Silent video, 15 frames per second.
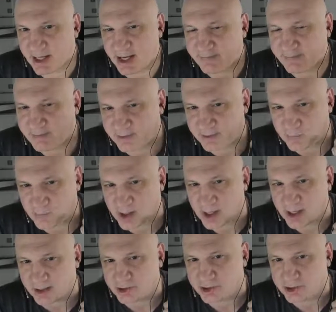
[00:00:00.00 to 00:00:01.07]
after the
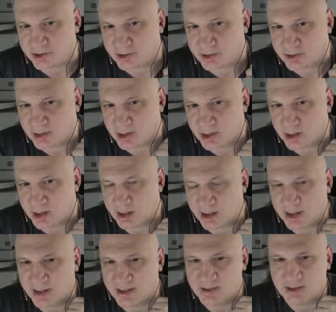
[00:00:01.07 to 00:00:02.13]
watch,
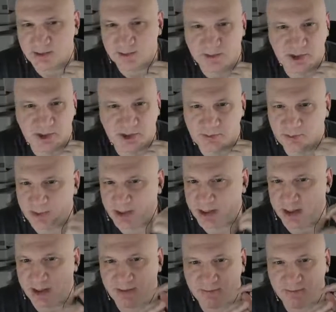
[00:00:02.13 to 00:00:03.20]
has just
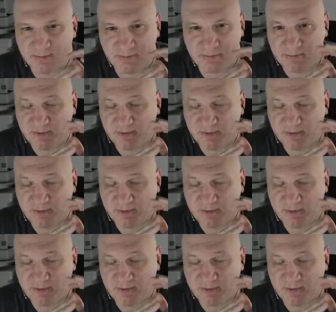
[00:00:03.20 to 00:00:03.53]
been on